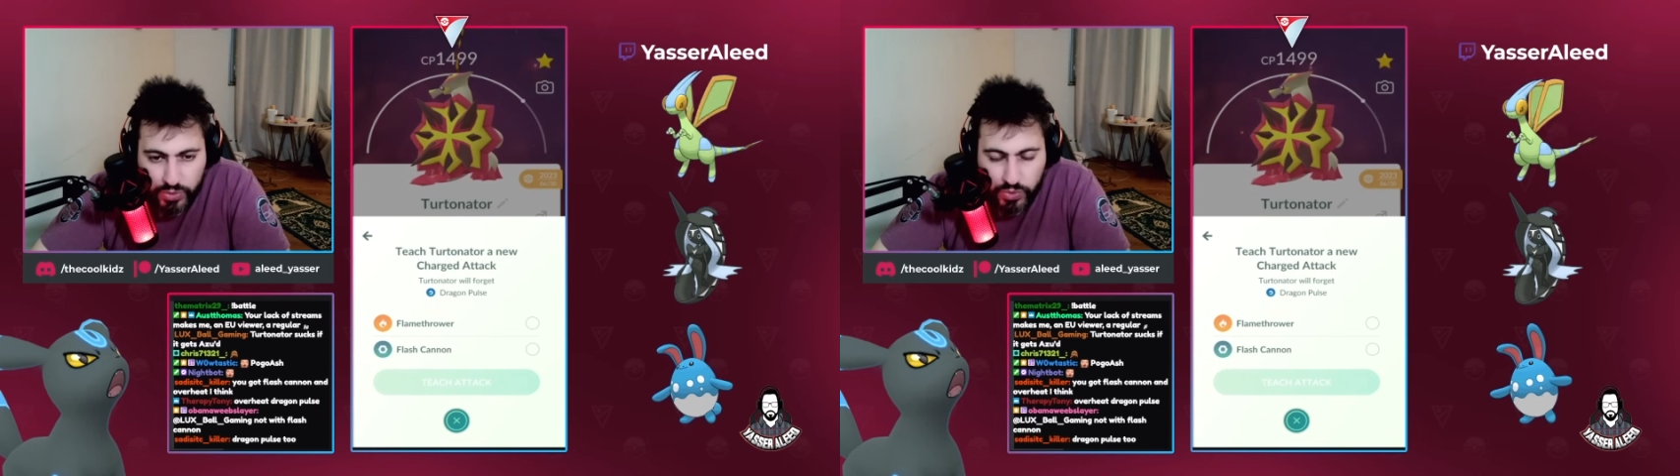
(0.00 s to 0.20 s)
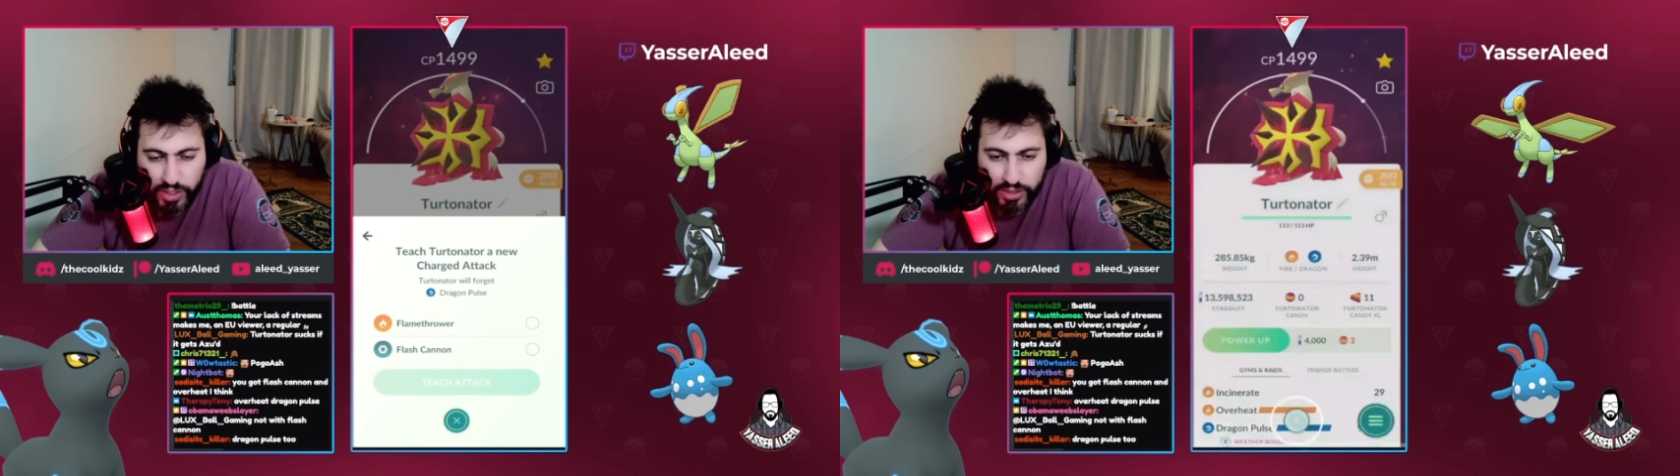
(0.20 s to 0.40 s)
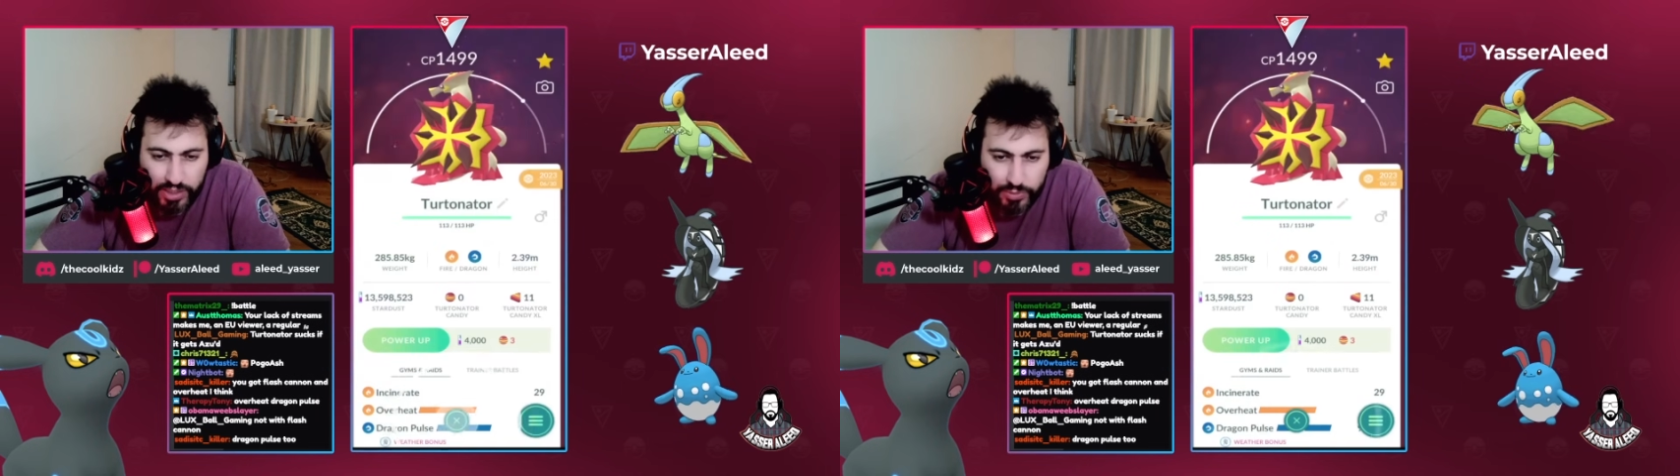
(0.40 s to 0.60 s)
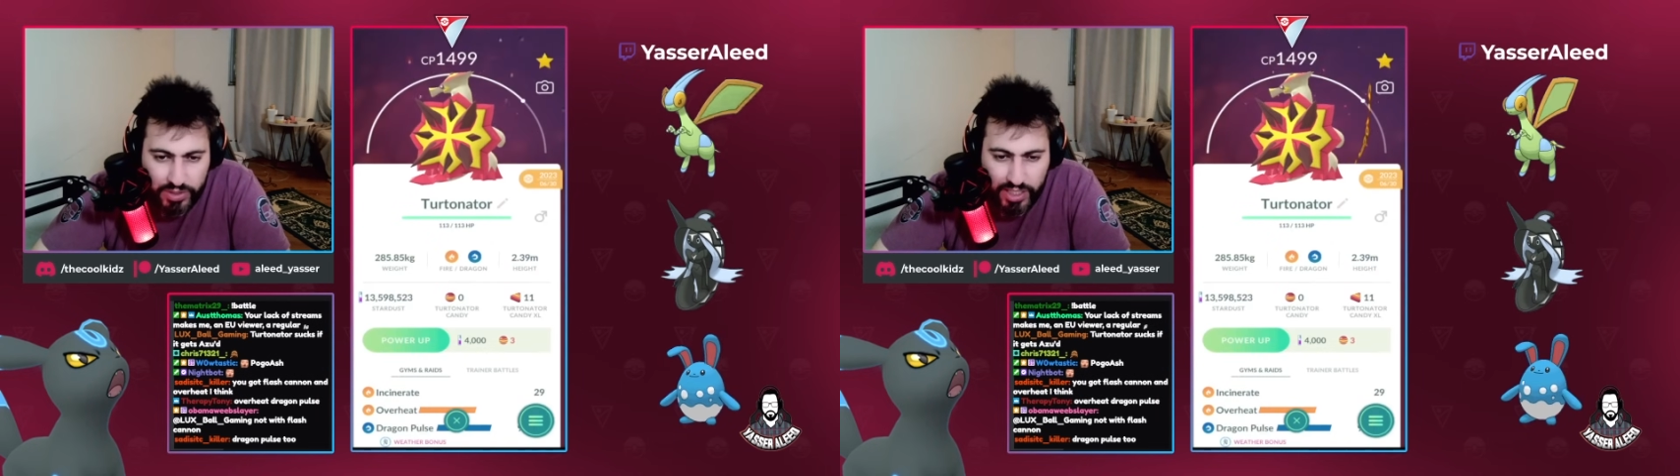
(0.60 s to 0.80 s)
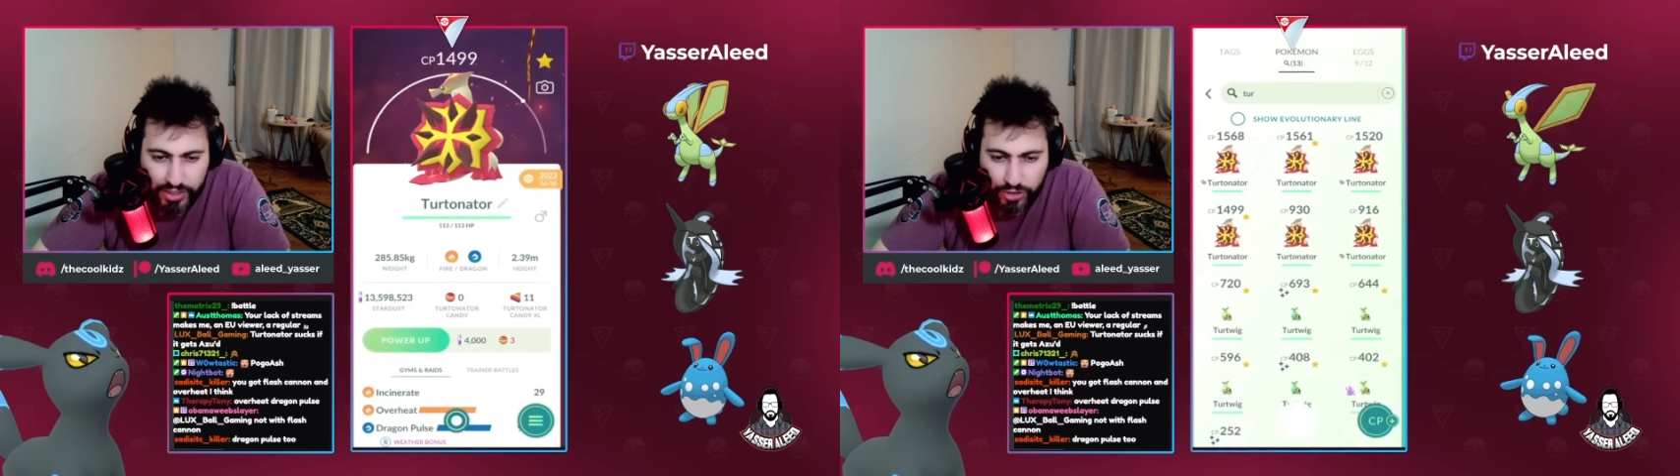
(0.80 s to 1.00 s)

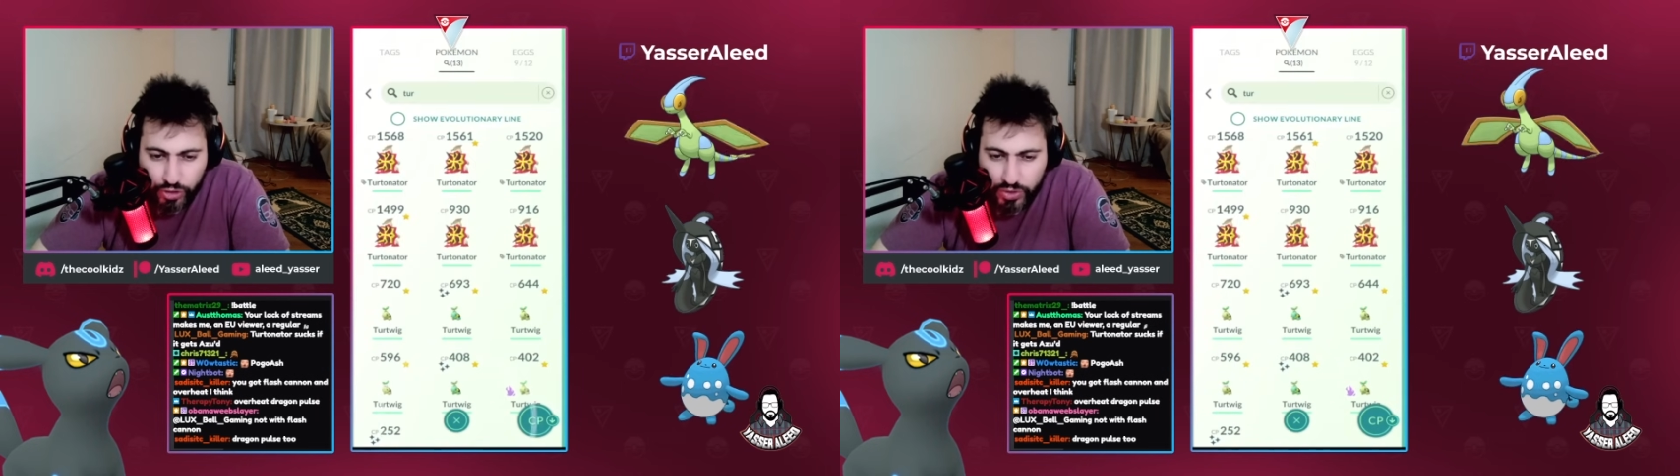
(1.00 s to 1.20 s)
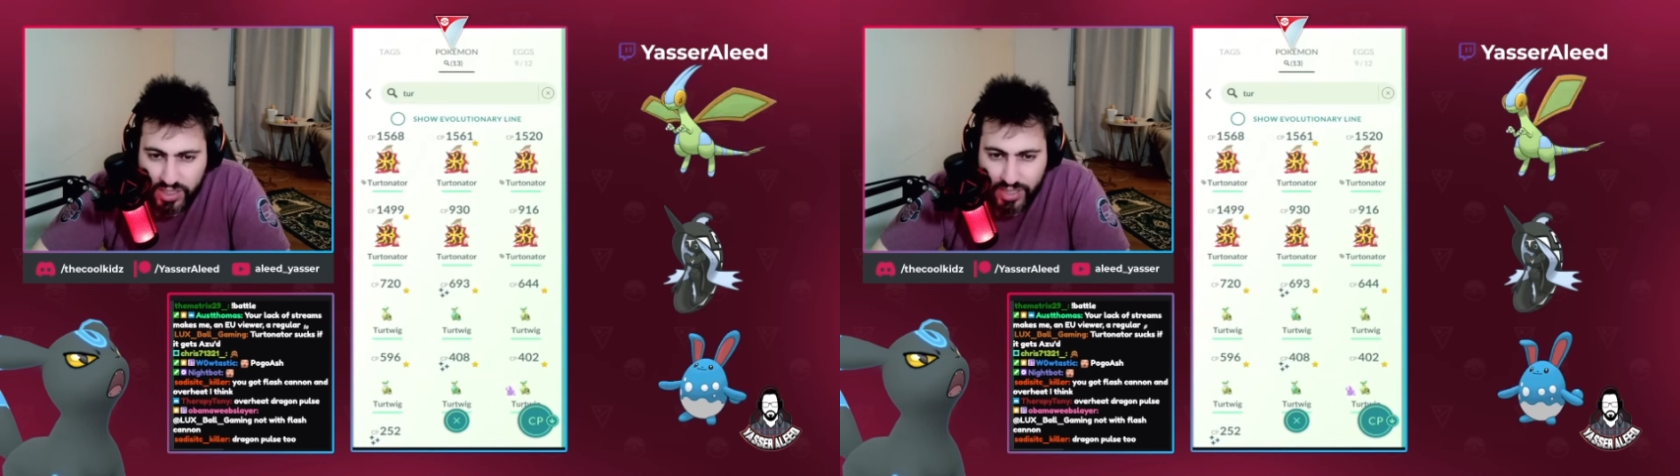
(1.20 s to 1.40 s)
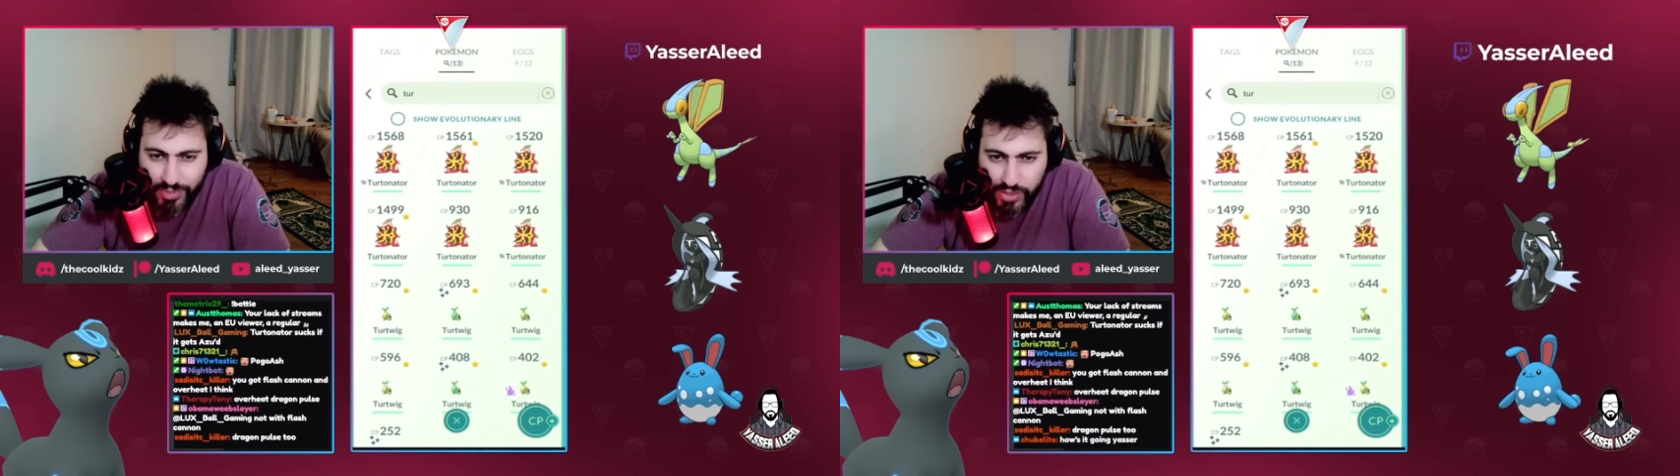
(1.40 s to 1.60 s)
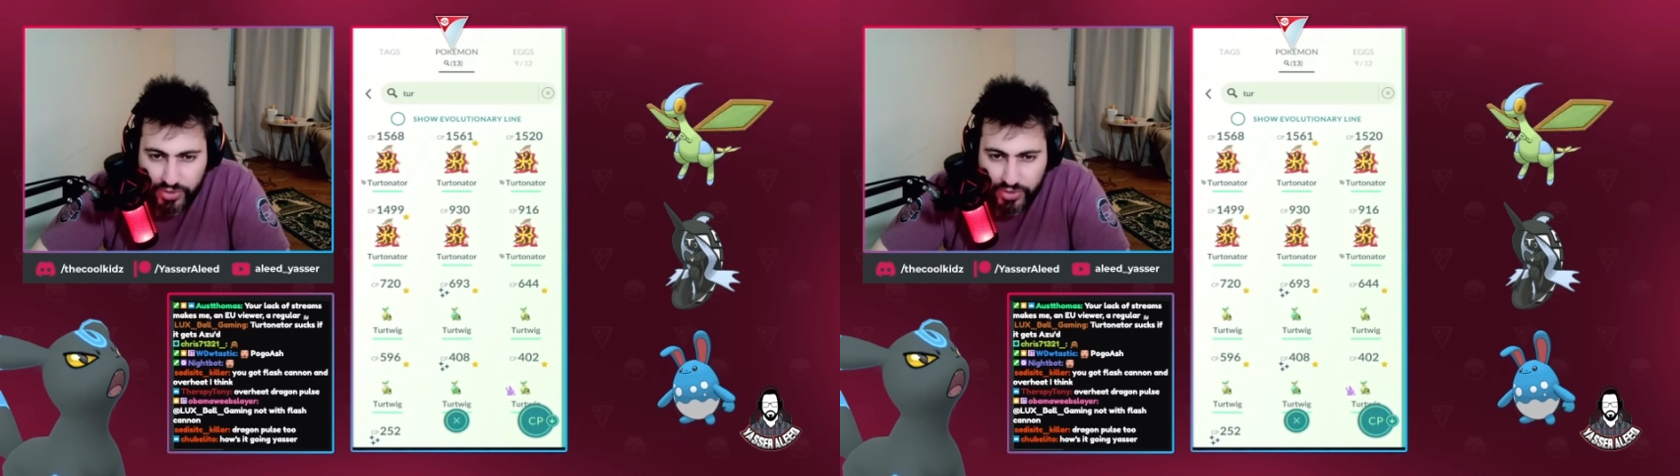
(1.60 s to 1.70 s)
I thought somehow